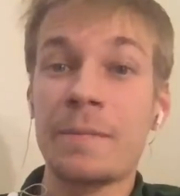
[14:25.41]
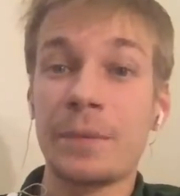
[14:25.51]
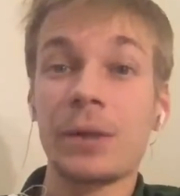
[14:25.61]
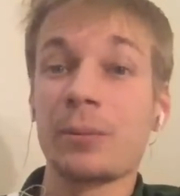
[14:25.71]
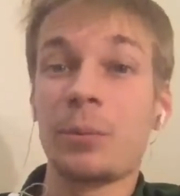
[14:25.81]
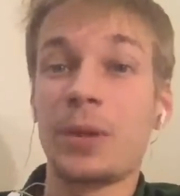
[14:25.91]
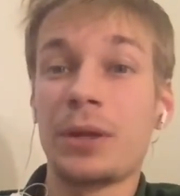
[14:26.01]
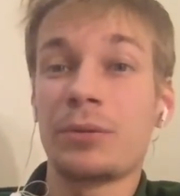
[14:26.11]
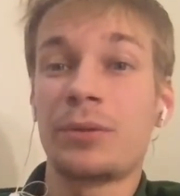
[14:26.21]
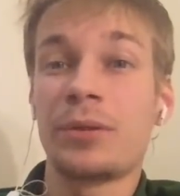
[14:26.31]
Well,
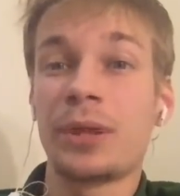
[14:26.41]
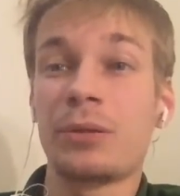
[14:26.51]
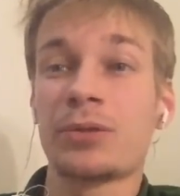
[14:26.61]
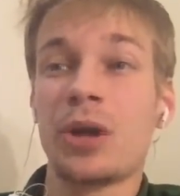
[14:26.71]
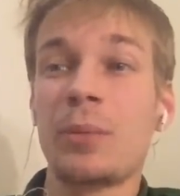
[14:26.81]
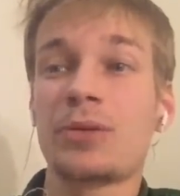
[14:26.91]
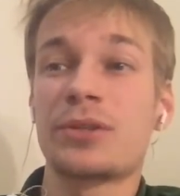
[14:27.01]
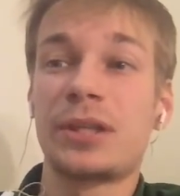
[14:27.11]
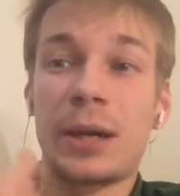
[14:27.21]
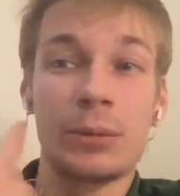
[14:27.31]
that was obvious
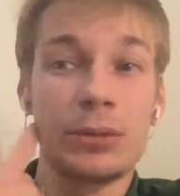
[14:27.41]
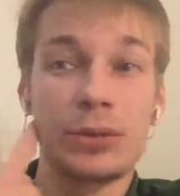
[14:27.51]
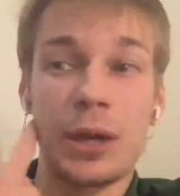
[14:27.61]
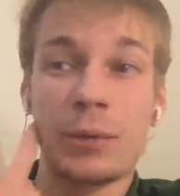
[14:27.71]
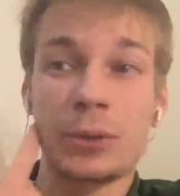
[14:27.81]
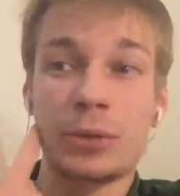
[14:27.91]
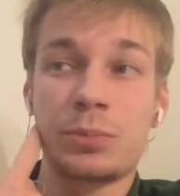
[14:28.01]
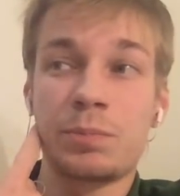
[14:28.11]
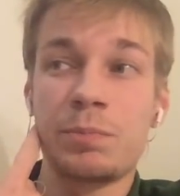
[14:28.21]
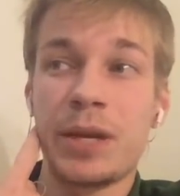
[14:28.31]
that I would
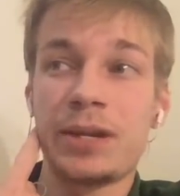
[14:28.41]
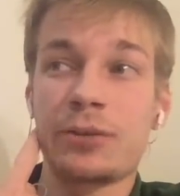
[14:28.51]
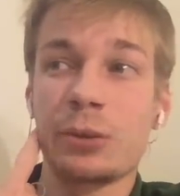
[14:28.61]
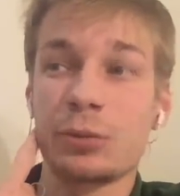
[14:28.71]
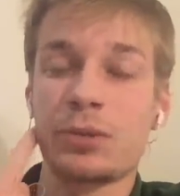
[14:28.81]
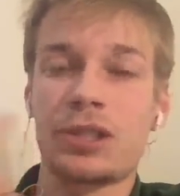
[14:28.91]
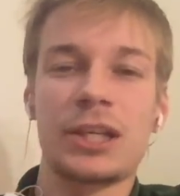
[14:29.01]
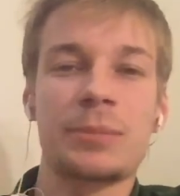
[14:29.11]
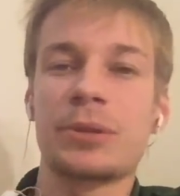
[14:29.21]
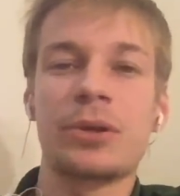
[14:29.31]
make those mistakes
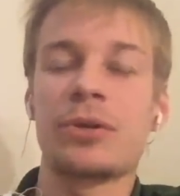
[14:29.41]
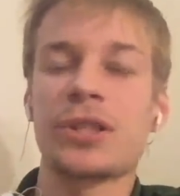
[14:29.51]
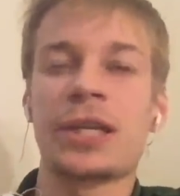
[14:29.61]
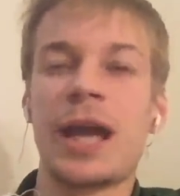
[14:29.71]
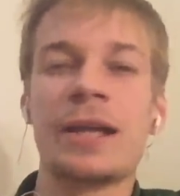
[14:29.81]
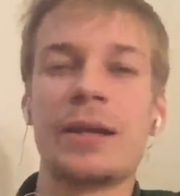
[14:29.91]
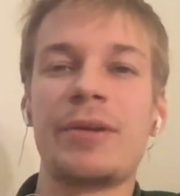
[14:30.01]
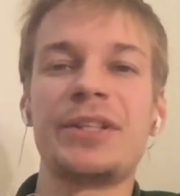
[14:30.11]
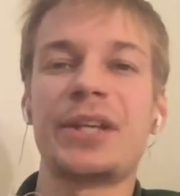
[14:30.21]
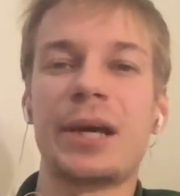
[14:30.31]
because I never
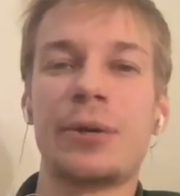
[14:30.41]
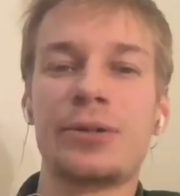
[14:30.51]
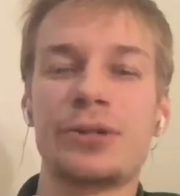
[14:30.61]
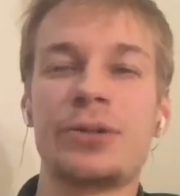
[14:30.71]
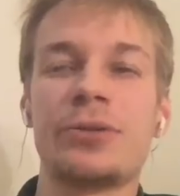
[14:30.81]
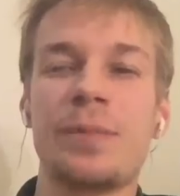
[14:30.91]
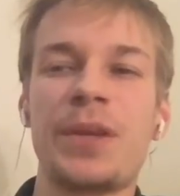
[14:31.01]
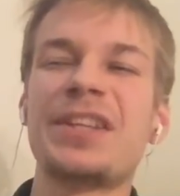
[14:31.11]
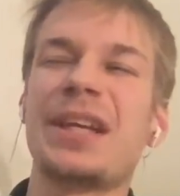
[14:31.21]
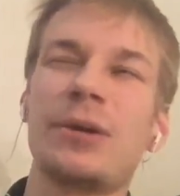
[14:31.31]

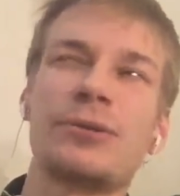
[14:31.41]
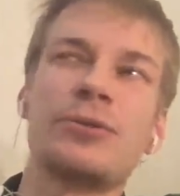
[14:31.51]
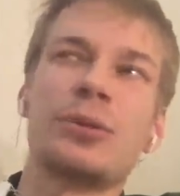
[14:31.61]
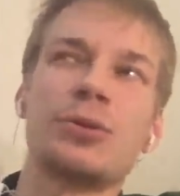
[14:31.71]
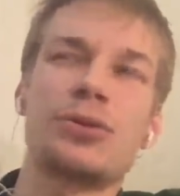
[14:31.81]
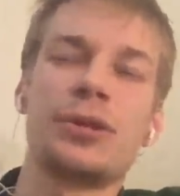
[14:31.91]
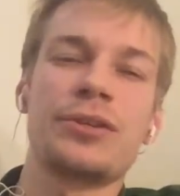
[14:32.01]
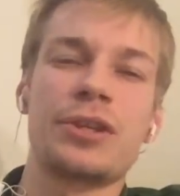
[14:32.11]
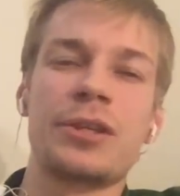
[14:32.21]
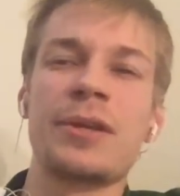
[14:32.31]
encountered those things
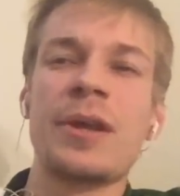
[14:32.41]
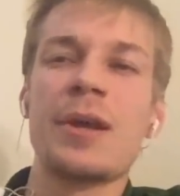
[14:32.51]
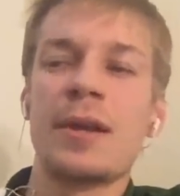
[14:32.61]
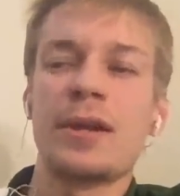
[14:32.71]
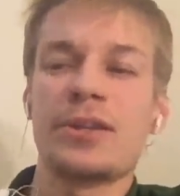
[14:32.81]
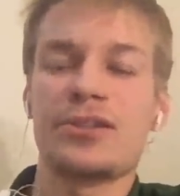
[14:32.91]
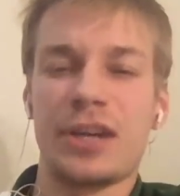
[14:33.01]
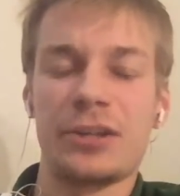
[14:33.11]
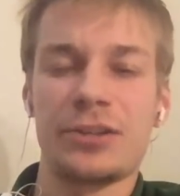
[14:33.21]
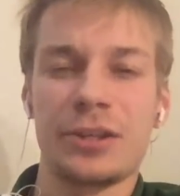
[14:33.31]
in
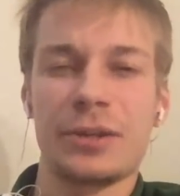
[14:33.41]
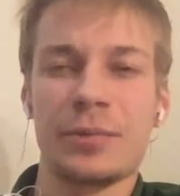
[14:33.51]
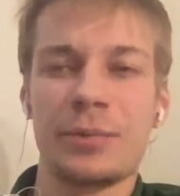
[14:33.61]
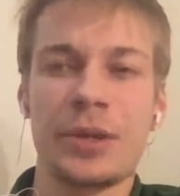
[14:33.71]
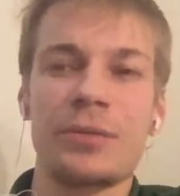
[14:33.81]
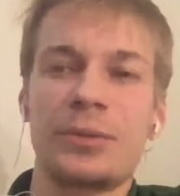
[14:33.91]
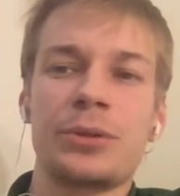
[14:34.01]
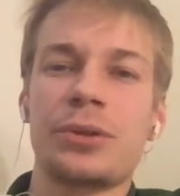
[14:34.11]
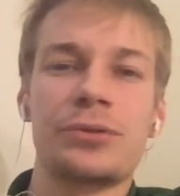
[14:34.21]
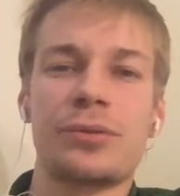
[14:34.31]
consulting. That you
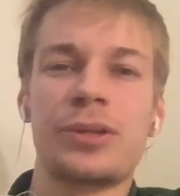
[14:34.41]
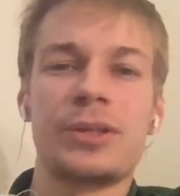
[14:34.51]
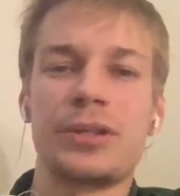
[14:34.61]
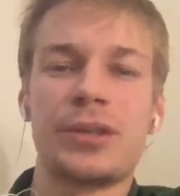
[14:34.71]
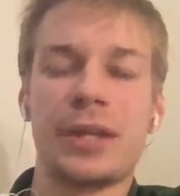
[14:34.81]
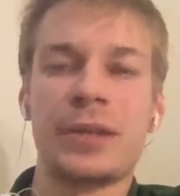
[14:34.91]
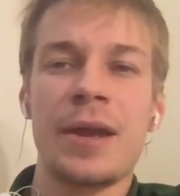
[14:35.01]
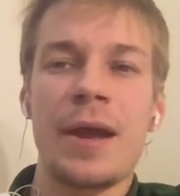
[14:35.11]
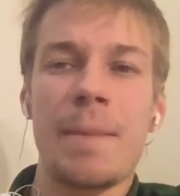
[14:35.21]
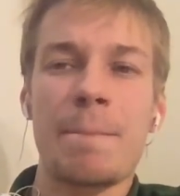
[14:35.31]
don't really need that,
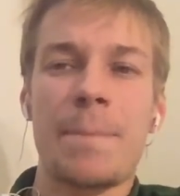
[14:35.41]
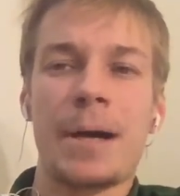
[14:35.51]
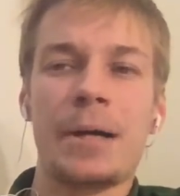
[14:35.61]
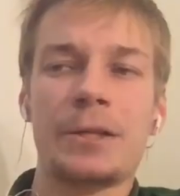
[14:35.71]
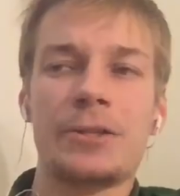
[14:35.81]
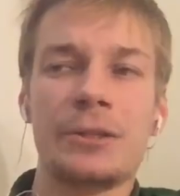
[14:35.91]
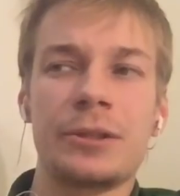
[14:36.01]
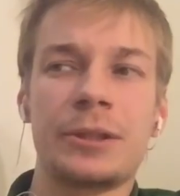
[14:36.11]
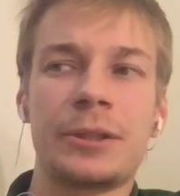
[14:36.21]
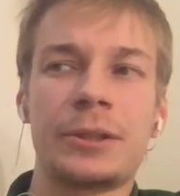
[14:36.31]
but
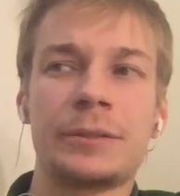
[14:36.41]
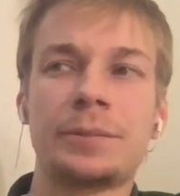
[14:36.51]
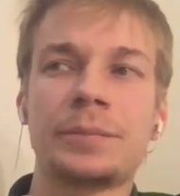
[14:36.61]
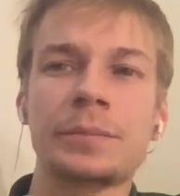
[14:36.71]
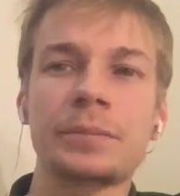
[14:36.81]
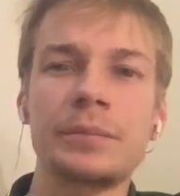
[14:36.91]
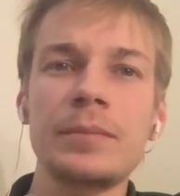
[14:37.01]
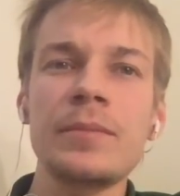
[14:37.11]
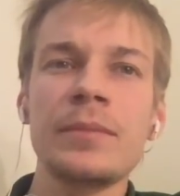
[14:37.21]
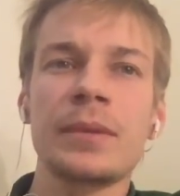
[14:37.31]

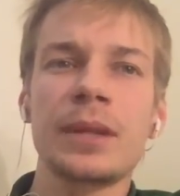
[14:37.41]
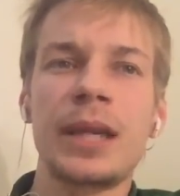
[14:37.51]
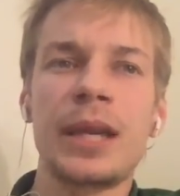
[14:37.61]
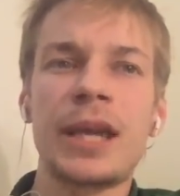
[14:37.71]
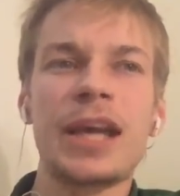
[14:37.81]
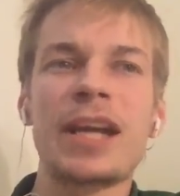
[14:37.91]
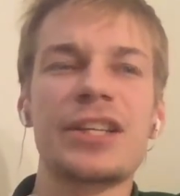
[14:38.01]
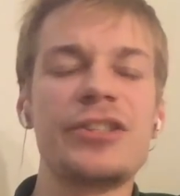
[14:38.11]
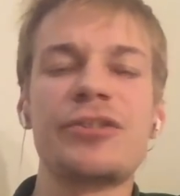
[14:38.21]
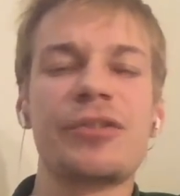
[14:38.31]
and I
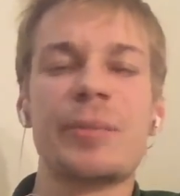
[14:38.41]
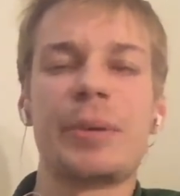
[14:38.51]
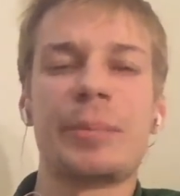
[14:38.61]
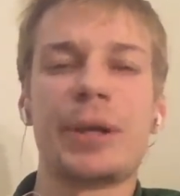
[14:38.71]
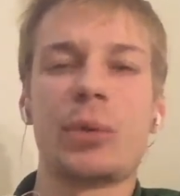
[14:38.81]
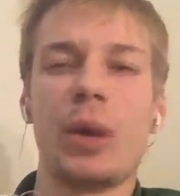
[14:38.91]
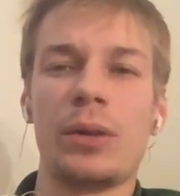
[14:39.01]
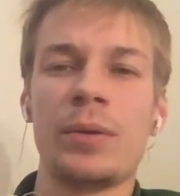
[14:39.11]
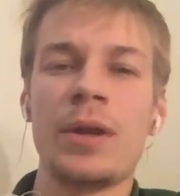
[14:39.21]
didn't really prepare well.